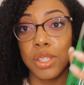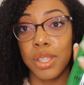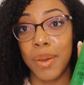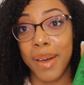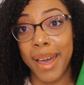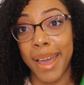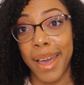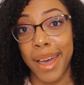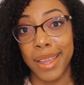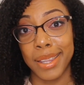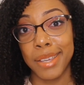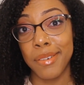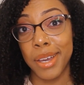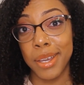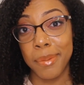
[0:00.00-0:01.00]
So I
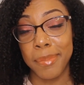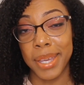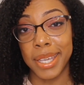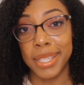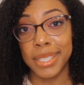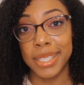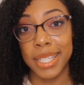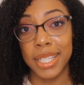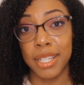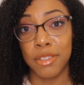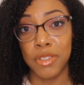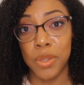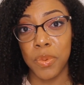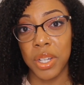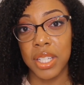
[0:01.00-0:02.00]
highly recommend, and
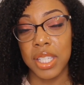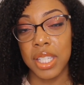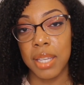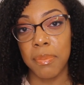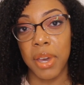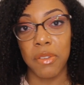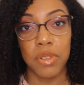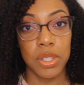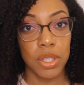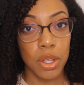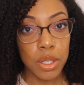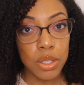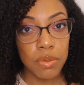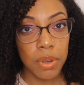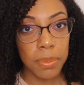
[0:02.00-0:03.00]
if you want to see my
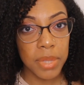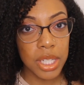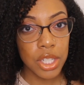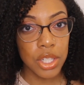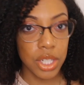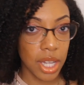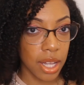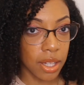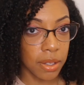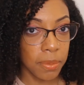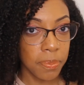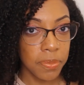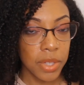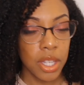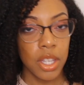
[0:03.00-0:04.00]
results from this gel,
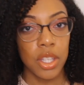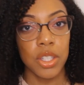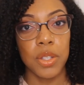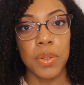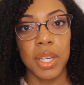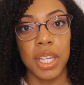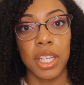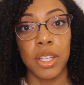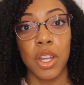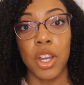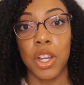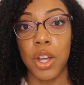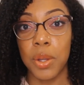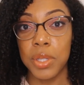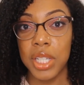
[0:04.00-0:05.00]
you
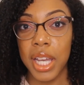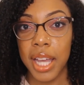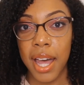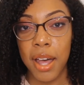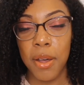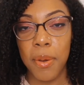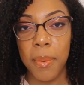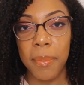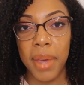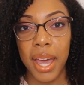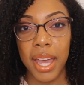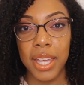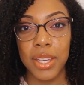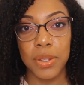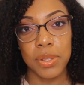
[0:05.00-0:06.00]
can go check out
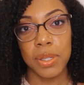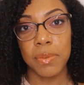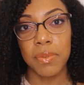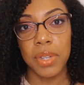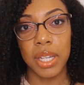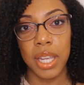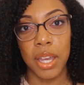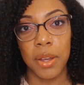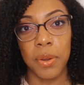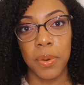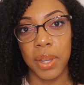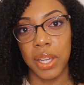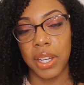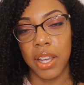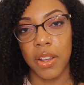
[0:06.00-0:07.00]
my YouTube
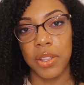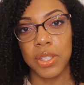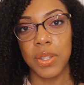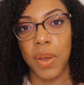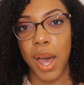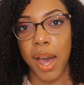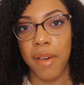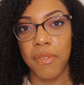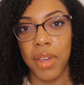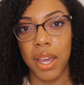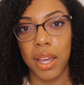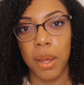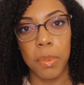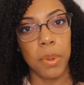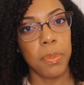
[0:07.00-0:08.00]
video, and I also have a
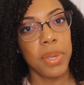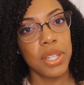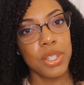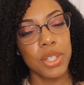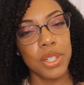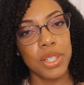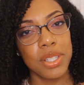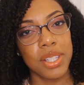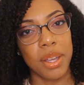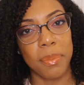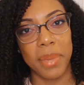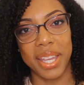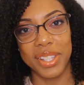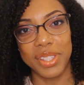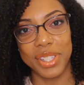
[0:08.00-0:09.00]
couple pictures on
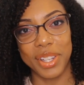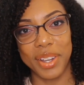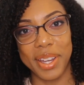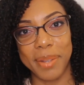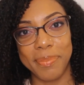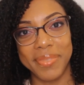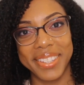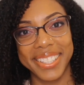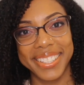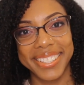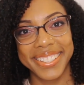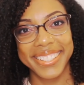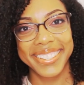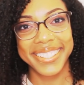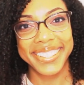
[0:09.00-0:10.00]
my Instagram.